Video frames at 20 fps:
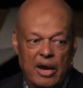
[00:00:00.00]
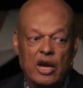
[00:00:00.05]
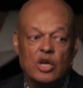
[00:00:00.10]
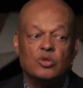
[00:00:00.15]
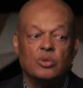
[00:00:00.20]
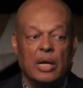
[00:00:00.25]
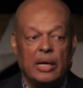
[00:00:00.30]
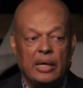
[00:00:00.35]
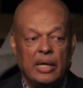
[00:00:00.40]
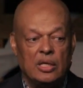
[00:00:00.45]

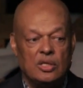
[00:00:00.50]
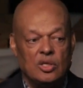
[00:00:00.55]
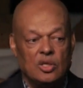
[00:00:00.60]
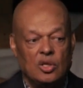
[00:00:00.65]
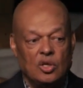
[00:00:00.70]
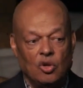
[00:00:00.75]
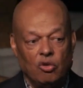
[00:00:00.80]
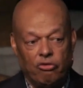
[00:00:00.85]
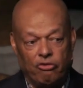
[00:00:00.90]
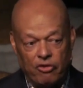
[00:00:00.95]
Here's what I need you
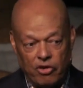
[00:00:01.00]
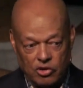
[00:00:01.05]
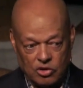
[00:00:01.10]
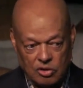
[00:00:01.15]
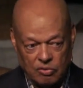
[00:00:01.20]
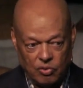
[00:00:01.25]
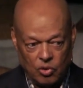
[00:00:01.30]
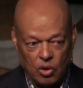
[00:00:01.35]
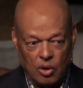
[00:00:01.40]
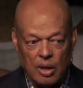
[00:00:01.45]
to do,
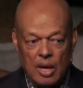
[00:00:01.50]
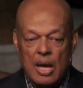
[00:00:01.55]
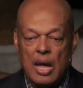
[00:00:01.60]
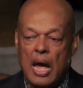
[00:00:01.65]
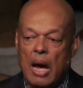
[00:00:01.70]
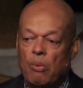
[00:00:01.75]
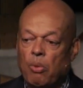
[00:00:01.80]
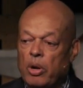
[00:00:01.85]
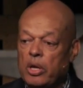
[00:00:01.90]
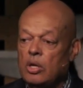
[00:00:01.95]
first of all.
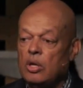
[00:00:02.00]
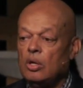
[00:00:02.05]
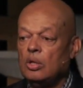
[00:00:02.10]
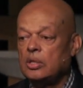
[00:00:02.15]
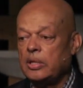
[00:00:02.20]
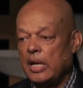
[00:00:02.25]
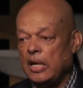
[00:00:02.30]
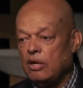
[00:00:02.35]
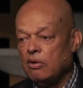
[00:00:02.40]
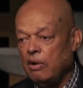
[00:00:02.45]
I want you to
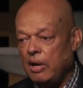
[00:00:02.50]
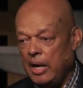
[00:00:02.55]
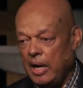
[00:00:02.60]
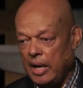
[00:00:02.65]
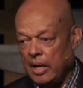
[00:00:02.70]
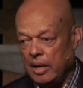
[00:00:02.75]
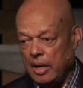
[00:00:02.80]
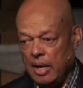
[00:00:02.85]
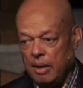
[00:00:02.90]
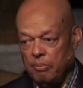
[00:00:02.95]
take your
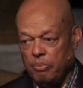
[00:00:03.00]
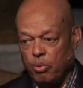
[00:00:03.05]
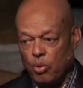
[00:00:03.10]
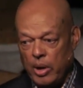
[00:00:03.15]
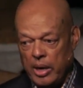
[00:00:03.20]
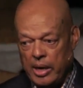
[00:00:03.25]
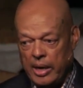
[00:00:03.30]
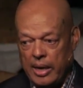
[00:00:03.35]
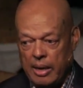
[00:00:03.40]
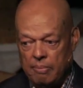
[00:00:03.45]
hand and
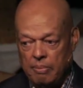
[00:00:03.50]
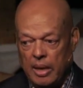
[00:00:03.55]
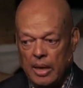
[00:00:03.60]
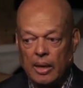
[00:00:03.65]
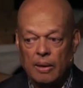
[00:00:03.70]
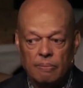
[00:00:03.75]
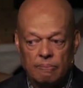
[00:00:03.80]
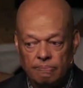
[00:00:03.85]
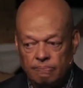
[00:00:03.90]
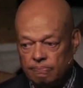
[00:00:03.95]
point it at
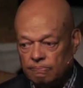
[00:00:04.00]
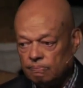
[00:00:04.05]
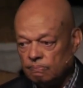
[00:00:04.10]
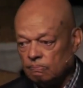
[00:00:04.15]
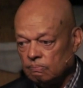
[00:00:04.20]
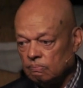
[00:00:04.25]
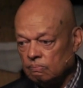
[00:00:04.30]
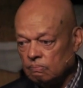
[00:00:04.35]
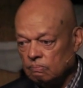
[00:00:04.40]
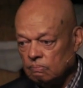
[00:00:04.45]
me.
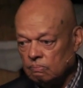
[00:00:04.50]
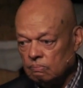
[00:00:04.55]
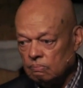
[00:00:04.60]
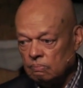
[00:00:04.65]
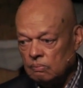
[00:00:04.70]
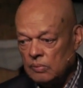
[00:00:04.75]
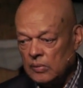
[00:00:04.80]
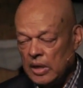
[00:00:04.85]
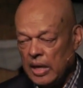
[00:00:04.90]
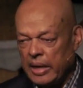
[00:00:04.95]

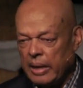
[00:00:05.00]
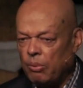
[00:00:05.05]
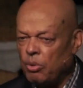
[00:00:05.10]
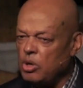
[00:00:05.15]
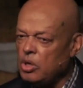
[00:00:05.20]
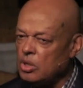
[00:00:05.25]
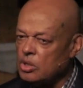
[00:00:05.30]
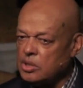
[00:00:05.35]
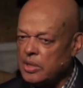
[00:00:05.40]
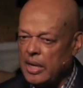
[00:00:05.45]
And I
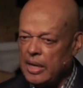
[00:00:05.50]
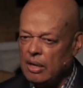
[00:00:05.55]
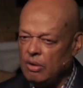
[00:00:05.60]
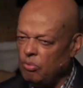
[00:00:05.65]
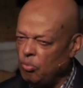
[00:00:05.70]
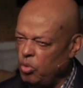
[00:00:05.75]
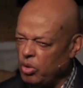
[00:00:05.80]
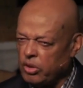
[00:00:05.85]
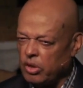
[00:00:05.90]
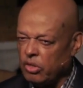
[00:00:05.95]
want you to say
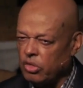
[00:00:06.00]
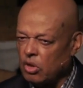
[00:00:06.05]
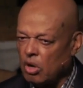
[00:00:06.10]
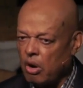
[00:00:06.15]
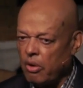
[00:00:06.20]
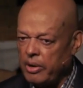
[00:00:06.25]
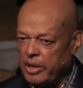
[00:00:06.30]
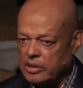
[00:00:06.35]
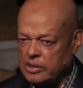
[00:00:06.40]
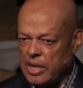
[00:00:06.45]
it with
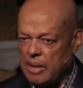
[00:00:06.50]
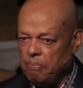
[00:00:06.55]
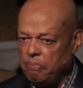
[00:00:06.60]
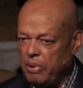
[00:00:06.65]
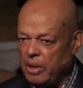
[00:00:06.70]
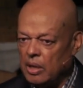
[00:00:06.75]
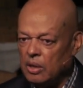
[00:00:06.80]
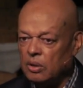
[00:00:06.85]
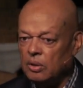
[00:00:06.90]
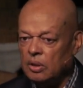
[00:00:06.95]
authority. Say,
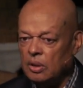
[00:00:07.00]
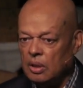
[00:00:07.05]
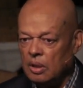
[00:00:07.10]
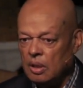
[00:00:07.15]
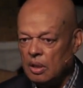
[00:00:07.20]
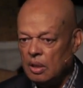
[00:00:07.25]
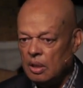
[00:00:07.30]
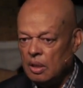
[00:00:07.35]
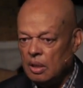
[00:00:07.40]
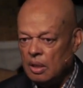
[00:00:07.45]
Bill,
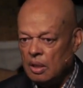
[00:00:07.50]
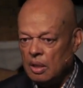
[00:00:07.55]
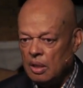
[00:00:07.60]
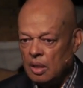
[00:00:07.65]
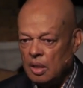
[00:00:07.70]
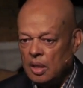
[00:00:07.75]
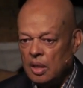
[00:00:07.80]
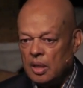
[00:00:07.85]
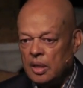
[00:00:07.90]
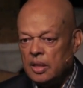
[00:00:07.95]

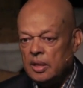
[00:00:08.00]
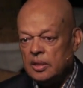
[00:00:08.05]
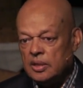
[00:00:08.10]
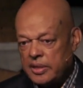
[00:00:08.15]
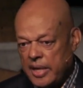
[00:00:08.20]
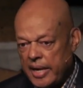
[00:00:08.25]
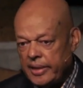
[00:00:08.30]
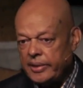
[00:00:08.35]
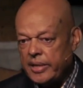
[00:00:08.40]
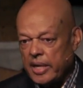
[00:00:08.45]

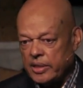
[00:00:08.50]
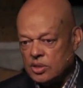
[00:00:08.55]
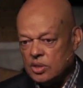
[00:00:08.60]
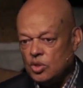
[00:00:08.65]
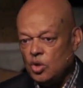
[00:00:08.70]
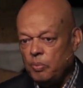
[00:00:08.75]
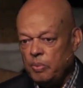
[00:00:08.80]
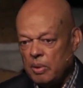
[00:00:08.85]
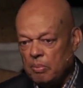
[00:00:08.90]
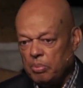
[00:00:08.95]
take that
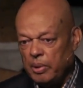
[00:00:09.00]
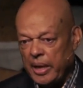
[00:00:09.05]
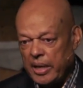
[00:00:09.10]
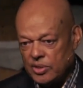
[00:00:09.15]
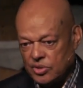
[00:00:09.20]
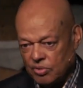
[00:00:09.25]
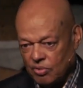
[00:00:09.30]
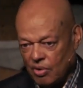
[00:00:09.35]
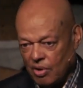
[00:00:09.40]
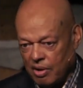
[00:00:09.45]
stupid
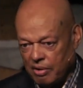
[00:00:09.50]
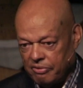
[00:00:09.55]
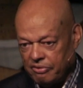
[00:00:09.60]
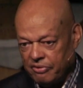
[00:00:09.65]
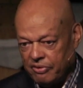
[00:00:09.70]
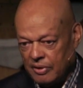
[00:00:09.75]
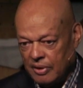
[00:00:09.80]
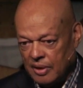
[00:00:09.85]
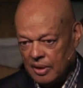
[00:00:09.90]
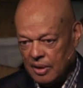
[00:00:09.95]
blazer off.
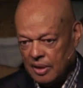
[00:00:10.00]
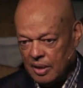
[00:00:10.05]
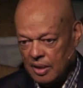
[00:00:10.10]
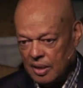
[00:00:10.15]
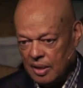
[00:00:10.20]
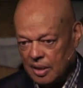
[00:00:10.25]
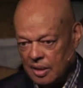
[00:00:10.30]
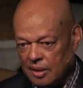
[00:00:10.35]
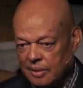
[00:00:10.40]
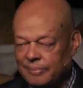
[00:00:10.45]

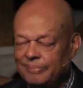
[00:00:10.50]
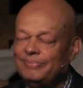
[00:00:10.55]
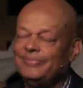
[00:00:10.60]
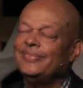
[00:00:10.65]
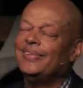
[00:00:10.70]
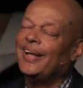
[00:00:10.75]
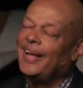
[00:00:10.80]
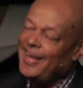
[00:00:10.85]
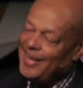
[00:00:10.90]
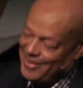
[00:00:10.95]

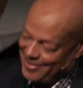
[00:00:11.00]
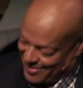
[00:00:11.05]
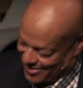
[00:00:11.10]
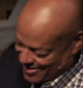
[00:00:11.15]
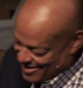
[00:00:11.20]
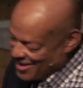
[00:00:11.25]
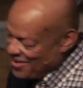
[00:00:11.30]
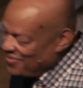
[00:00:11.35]
That's what